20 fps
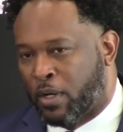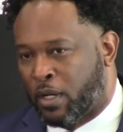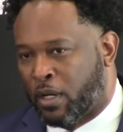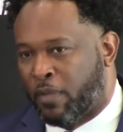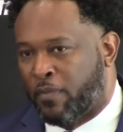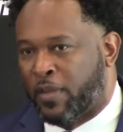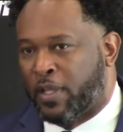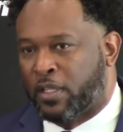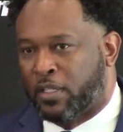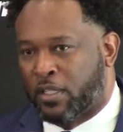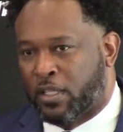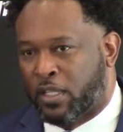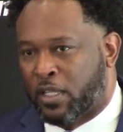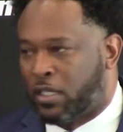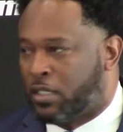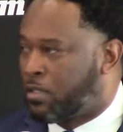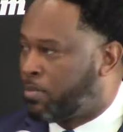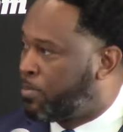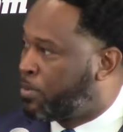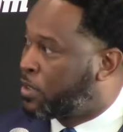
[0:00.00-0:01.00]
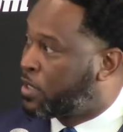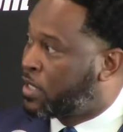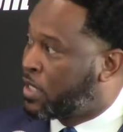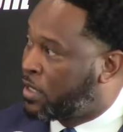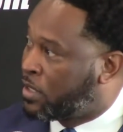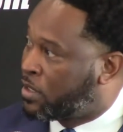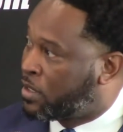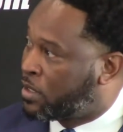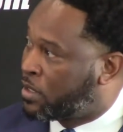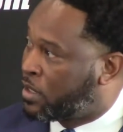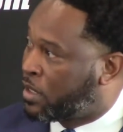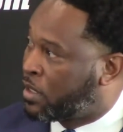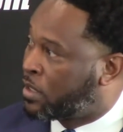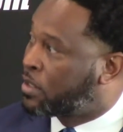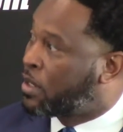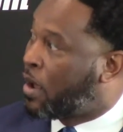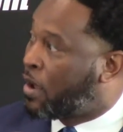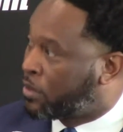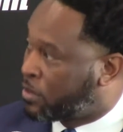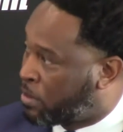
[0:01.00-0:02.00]
an event this prestigious
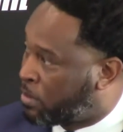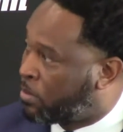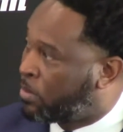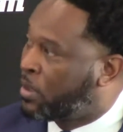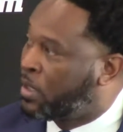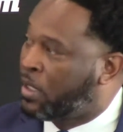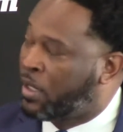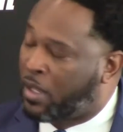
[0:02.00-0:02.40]
is awesome,